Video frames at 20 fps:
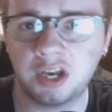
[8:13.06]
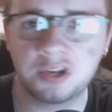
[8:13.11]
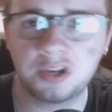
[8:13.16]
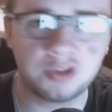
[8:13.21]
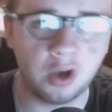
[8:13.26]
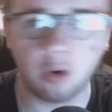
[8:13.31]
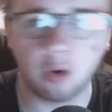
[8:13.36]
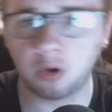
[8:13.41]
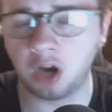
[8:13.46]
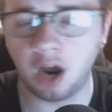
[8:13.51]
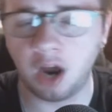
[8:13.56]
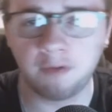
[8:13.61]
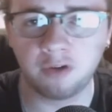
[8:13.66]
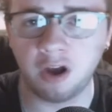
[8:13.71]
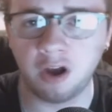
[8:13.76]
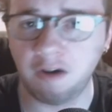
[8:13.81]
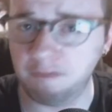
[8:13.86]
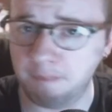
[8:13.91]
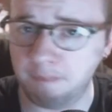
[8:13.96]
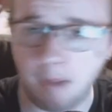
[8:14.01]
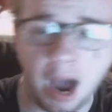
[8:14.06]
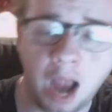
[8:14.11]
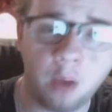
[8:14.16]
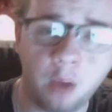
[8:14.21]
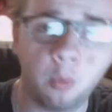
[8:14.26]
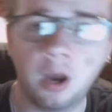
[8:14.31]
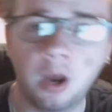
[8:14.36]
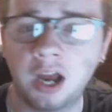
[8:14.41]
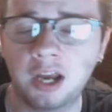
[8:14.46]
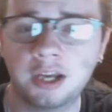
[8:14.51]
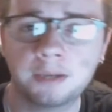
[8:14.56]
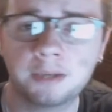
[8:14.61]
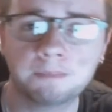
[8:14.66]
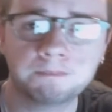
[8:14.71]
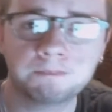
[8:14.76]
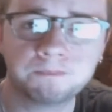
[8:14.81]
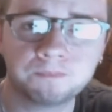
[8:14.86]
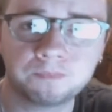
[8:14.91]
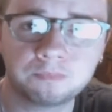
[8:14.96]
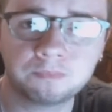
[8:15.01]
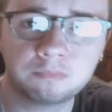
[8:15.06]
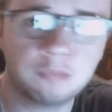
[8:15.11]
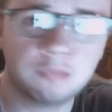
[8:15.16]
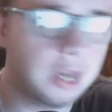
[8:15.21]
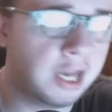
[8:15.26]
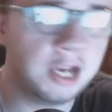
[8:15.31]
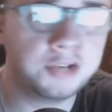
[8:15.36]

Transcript: his own cover of "My Way," and he